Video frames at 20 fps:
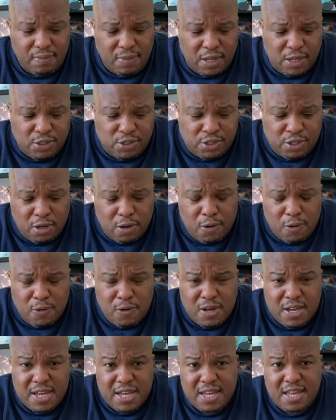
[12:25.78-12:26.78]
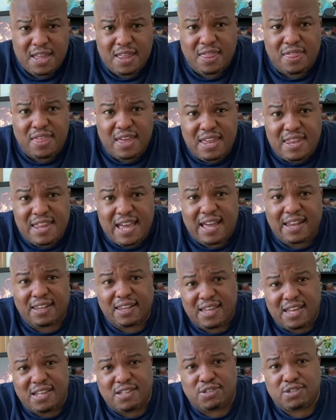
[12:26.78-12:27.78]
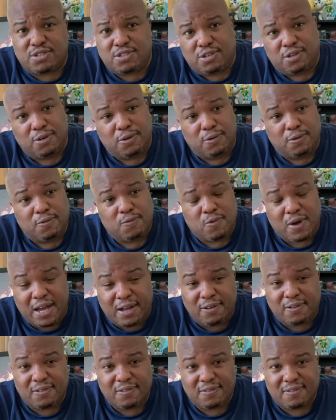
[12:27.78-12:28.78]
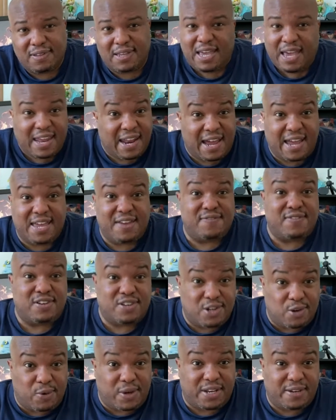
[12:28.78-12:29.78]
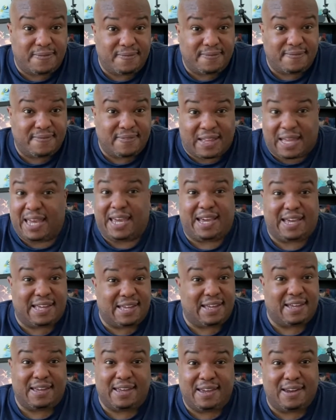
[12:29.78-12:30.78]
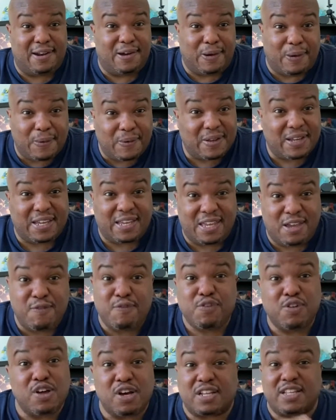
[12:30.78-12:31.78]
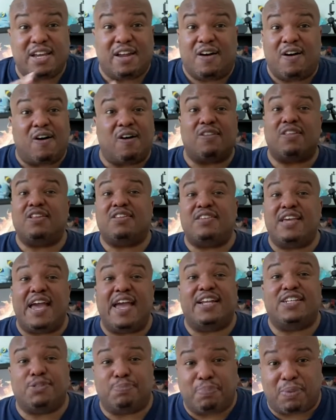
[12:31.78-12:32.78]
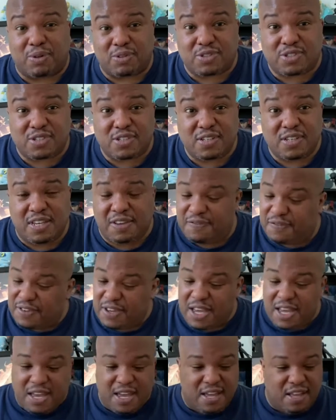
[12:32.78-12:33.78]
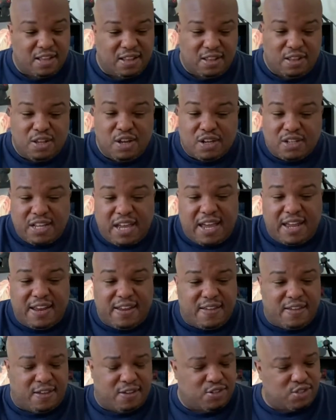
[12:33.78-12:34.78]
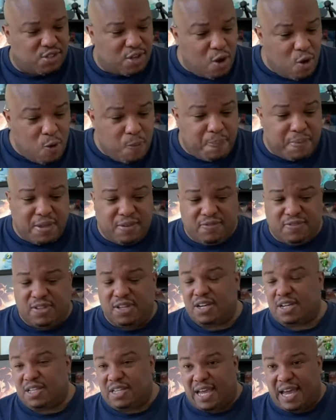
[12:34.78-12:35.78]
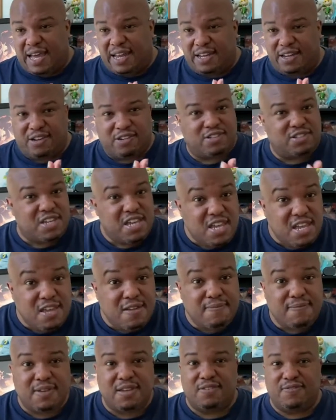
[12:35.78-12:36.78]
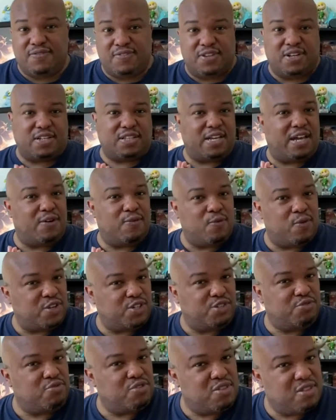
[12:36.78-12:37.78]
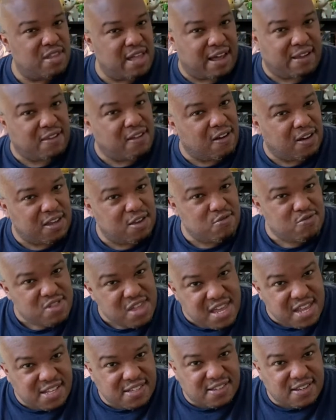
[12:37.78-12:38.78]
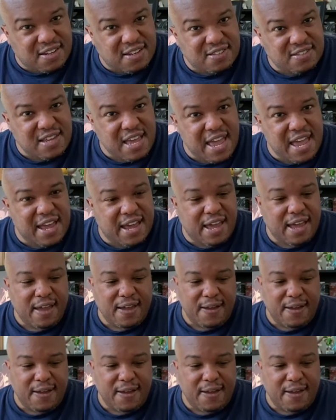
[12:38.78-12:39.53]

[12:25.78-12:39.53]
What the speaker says: So then that leads to, well, can I even do it? Like, you've looked at all the tangibles. You've looked at your scope, you've looked at your team, you've looked at how long you think it's going to take,